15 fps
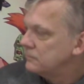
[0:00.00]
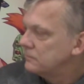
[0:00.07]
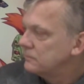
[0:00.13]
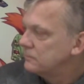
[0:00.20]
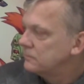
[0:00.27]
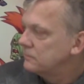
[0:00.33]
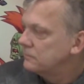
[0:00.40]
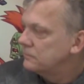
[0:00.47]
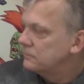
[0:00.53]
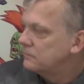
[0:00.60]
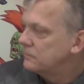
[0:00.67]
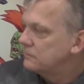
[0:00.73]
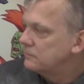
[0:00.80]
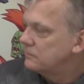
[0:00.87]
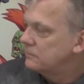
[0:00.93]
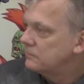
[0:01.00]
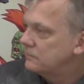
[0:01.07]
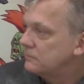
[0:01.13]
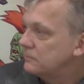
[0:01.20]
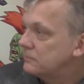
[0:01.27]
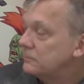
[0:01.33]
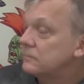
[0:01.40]

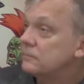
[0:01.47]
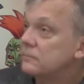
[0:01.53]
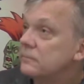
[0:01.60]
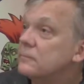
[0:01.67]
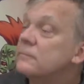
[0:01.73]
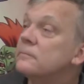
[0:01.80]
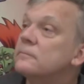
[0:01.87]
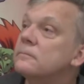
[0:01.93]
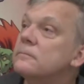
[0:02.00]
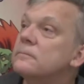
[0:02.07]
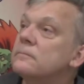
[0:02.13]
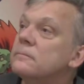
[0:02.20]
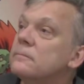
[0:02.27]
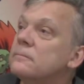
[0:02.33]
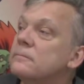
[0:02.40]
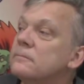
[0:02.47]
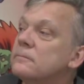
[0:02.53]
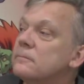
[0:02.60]
No words are spoken by the person on screen.